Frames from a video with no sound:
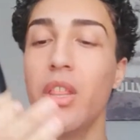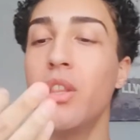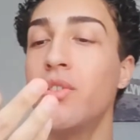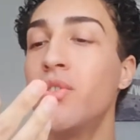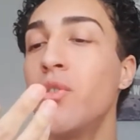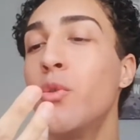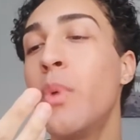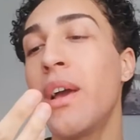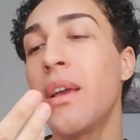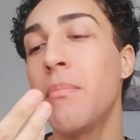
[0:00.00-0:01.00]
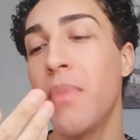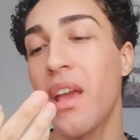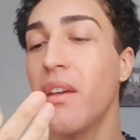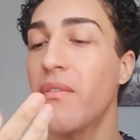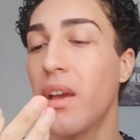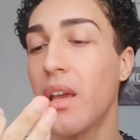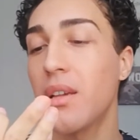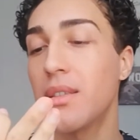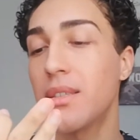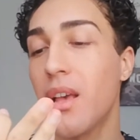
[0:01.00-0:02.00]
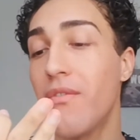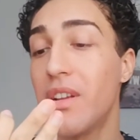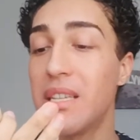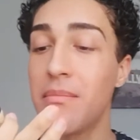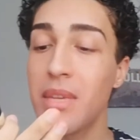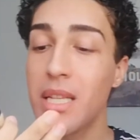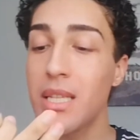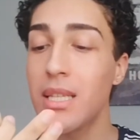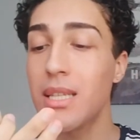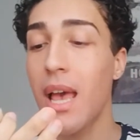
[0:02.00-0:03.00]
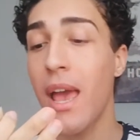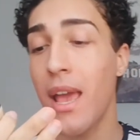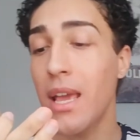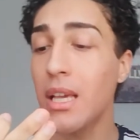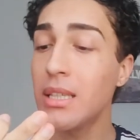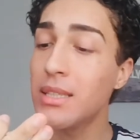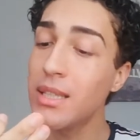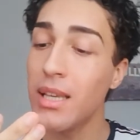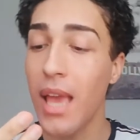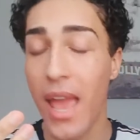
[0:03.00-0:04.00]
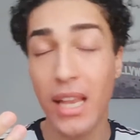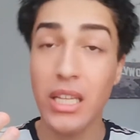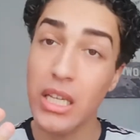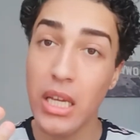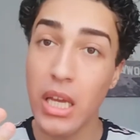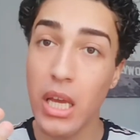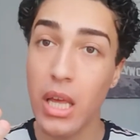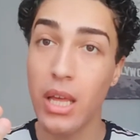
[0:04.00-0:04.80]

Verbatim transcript: the Sorbet Bare Face Vitamins A, C, and E